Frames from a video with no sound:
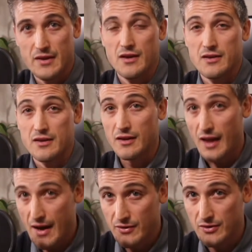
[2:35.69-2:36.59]
The
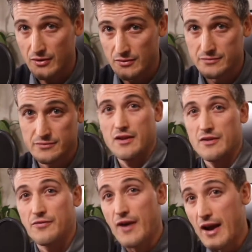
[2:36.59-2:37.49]
clavicle, the
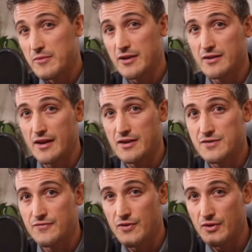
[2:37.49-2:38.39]
fragment that is
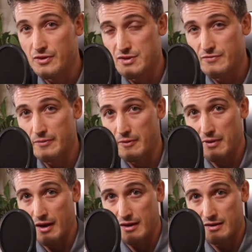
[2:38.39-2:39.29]
furthest from the
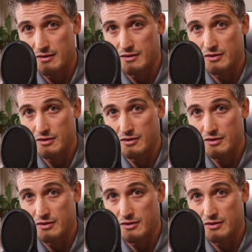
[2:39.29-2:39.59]
body,